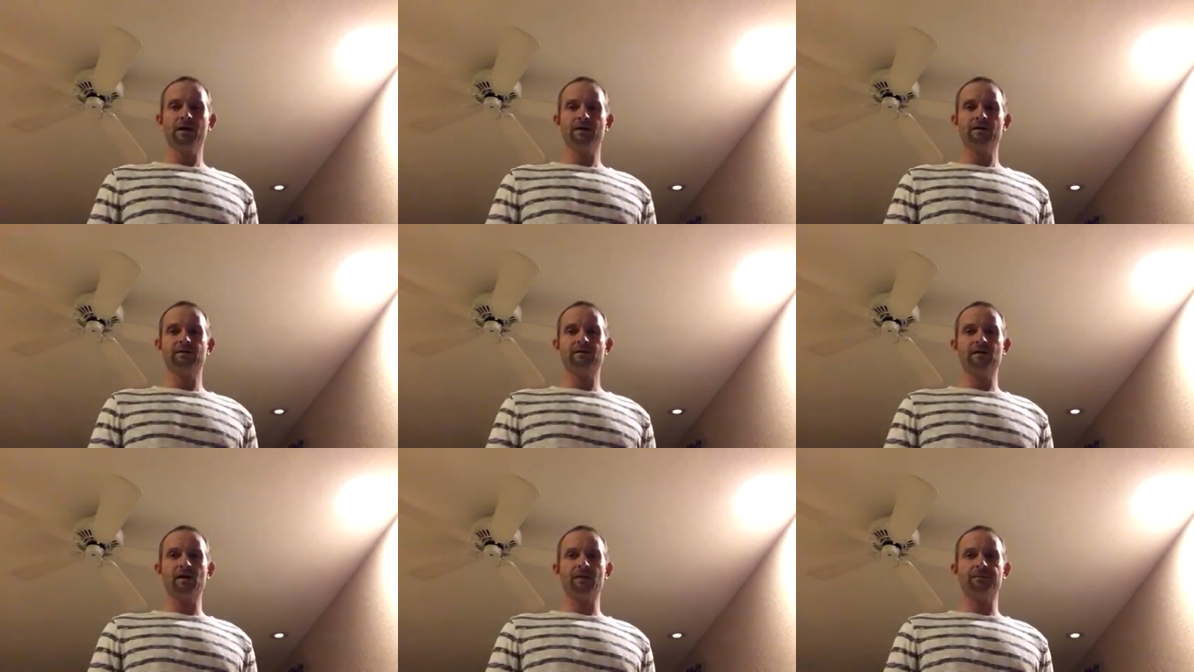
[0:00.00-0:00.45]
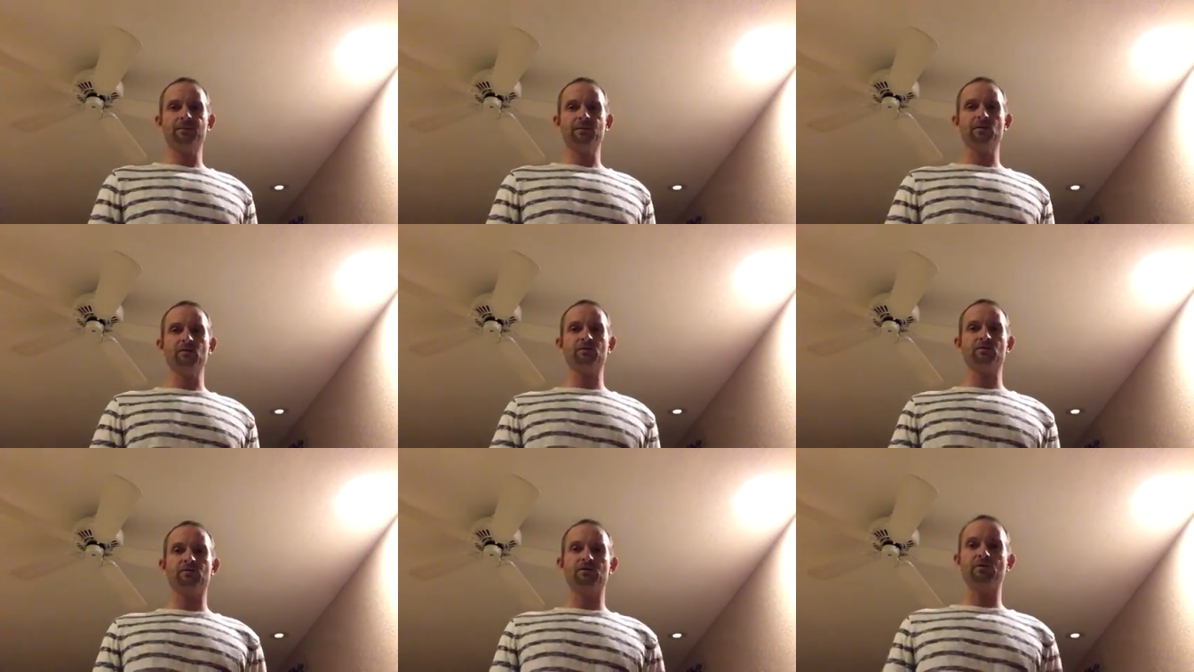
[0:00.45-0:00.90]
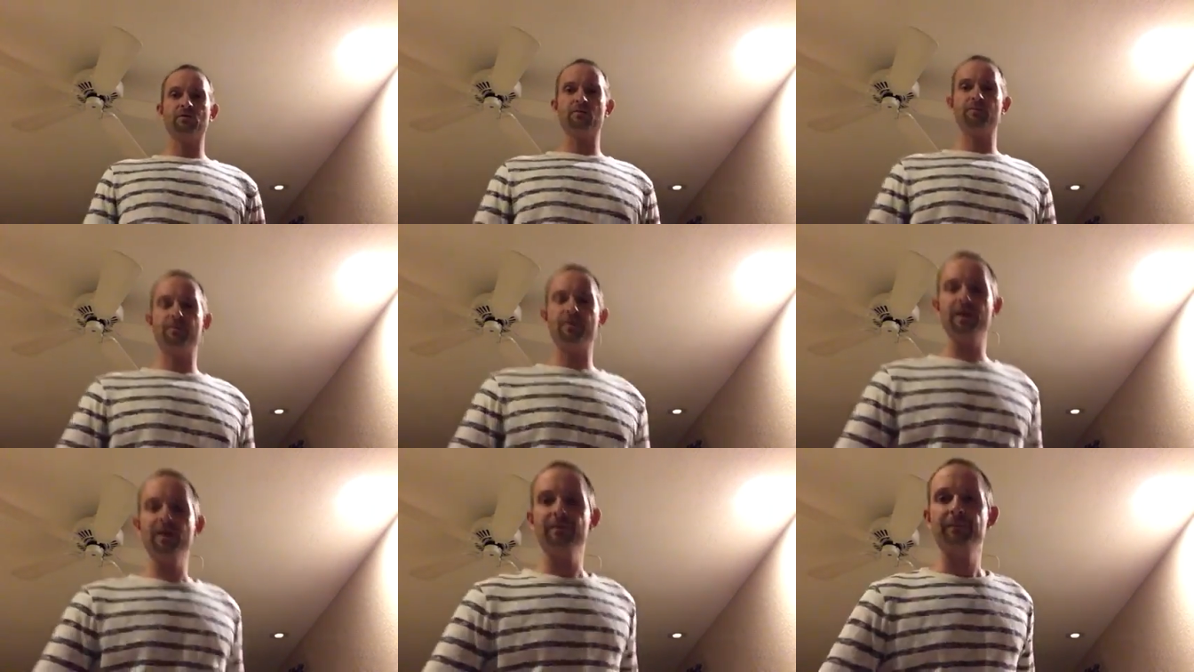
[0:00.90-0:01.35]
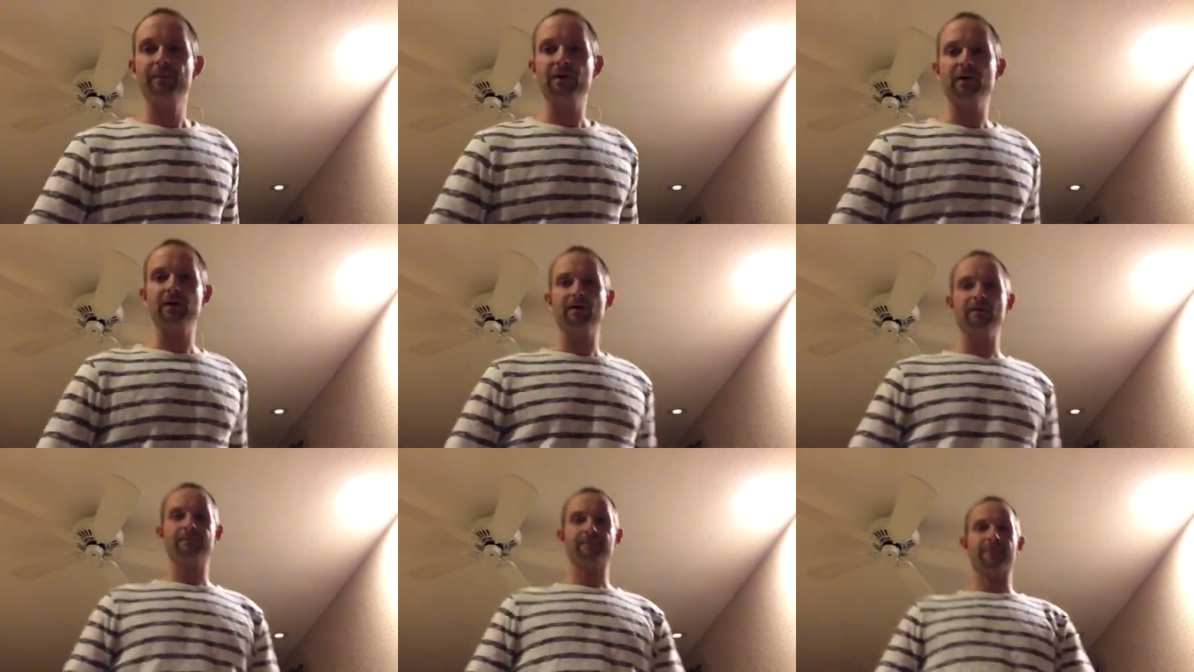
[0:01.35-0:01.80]
is up, YouTube
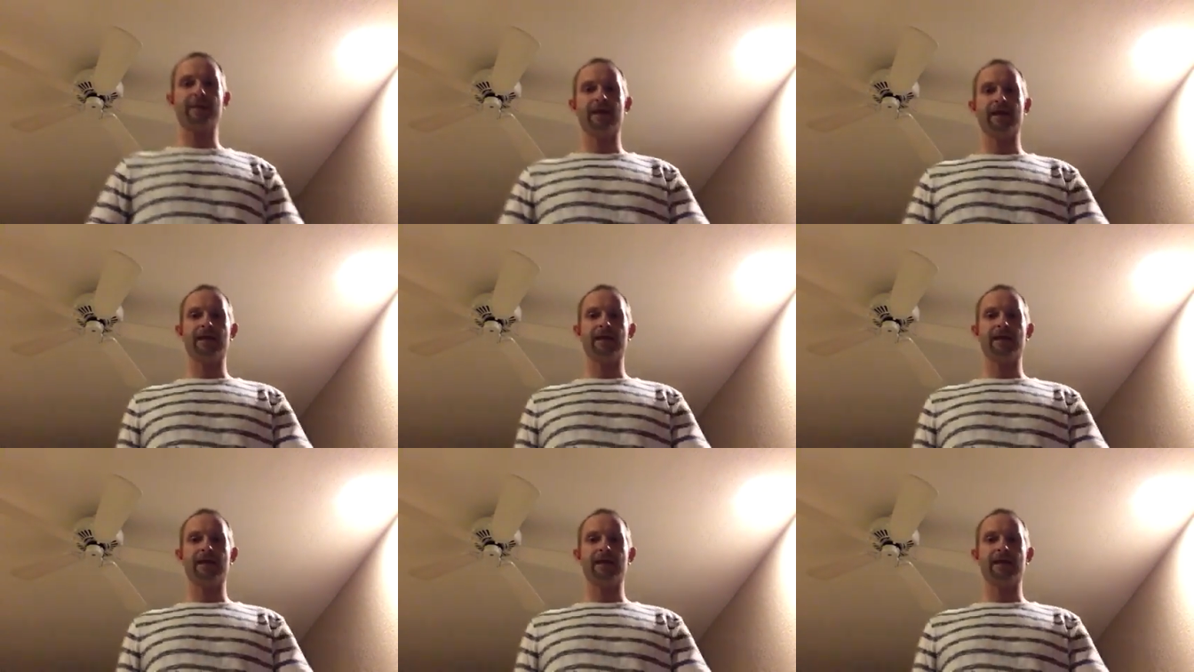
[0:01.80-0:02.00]
people?